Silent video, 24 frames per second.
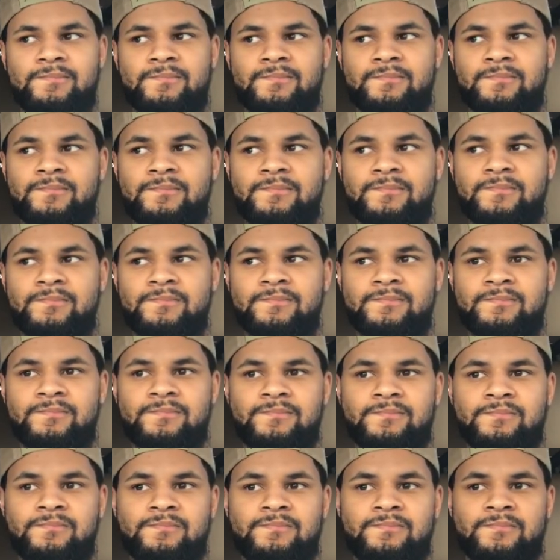
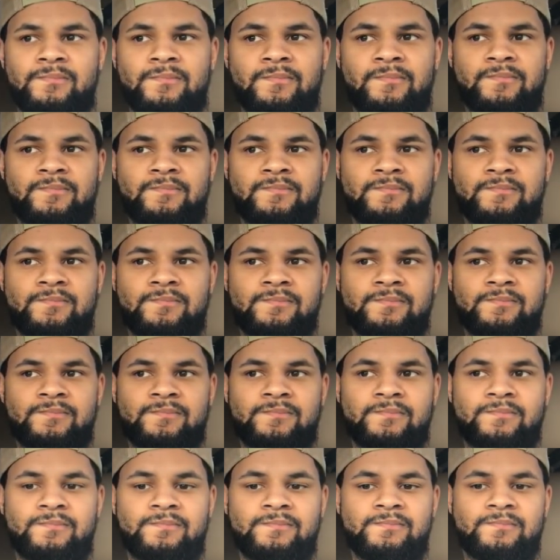
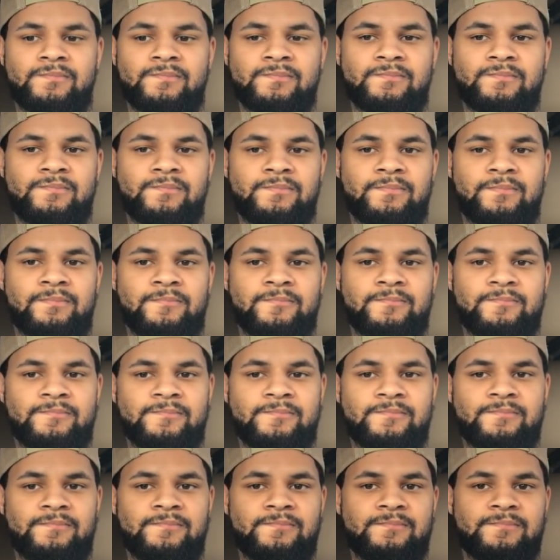
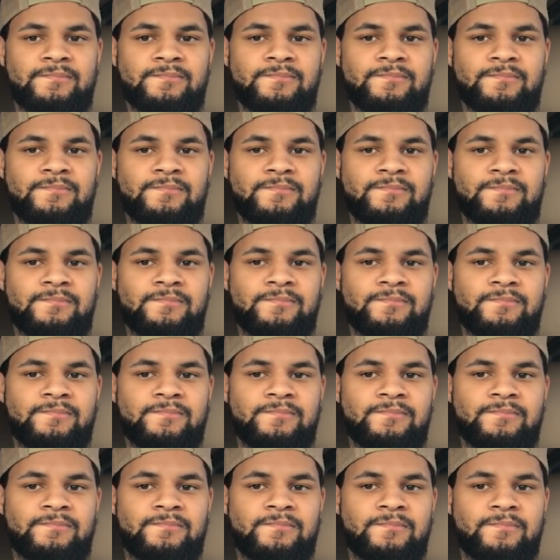
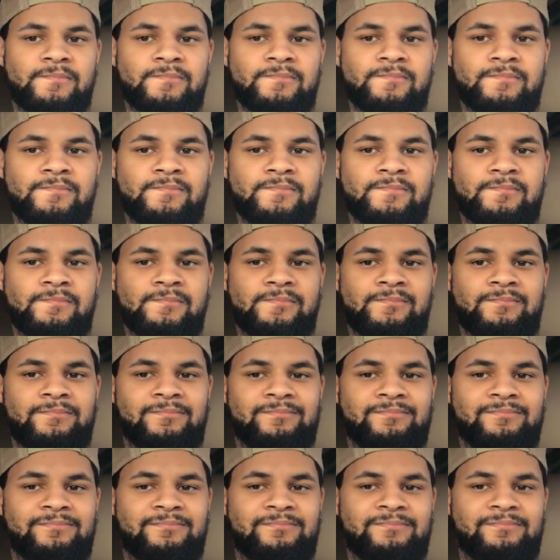[no speech]